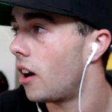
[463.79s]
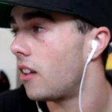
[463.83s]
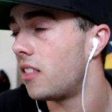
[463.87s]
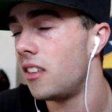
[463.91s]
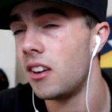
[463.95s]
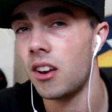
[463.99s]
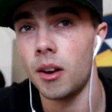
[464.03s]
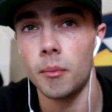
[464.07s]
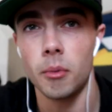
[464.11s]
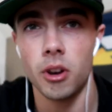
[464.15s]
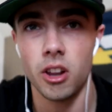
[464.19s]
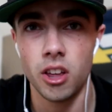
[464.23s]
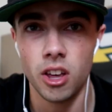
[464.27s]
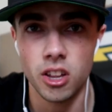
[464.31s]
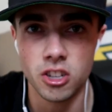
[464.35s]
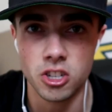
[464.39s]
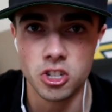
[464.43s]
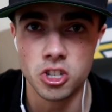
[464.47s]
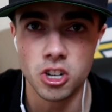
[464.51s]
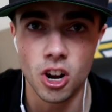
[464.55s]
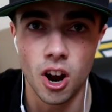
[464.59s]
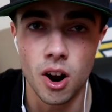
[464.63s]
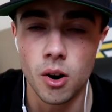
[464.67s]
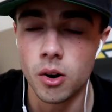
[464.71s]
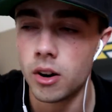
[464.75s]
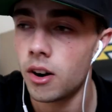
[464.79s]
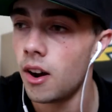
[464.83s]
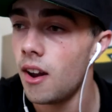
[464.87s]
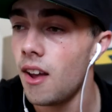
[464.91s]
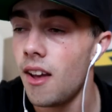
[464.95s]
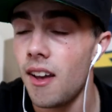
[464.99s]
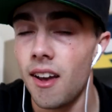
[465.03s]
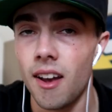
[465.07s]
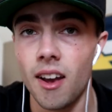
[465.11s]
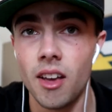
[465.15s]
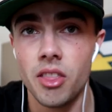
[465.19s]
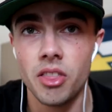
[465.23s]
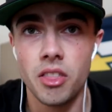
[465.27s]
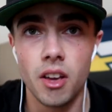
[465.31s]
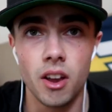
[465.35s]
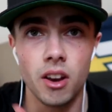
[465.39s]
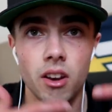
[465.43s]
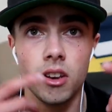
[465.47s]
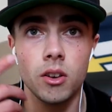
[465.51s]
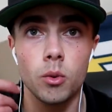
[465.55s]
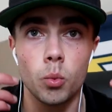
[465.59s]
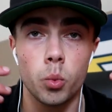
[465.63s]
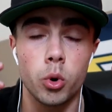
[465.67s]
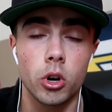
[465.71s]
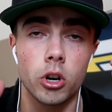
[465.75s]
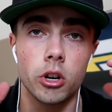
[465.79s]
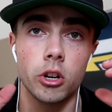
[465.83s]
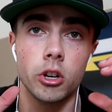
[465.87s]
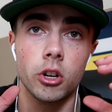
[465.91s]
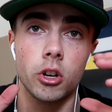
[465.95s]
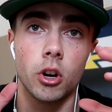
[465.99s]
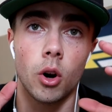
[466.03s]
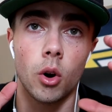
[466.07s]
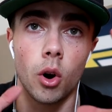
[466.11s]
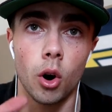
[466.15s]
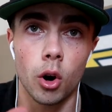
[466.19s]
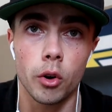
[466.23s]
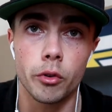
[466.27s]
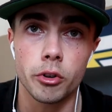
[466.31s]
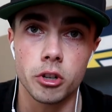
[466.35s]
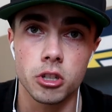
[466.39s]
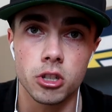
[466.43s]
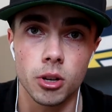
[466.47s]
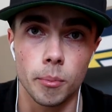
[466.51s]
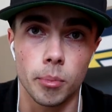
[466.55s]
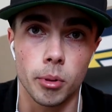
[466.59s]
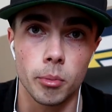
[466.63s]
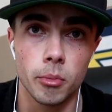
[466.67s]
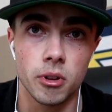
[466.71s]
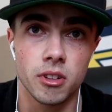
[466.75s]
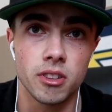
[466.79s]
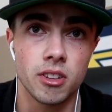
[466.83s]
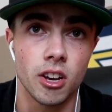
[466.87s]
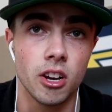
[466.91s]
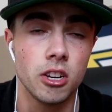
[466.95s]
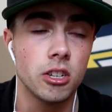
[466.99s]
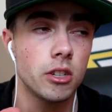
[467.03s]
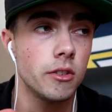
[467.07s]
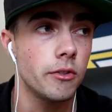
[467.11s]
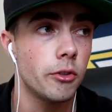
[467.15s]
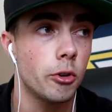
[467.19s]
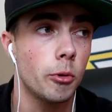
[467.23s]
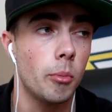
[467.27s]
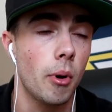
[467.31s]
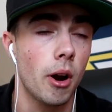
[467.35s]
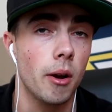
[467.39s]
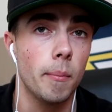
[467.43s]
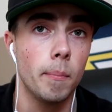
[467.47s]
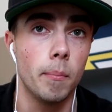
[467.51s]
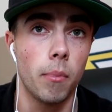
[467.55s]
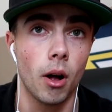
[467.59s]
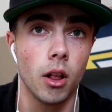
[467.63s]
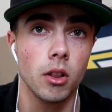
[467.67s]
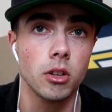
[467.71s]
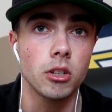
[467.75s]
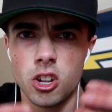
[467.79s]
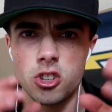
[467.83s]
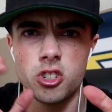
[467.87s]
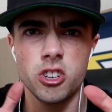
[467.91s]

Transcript: I think I'm gonna hit shower and then we're gonna go over supplementation for my bulk.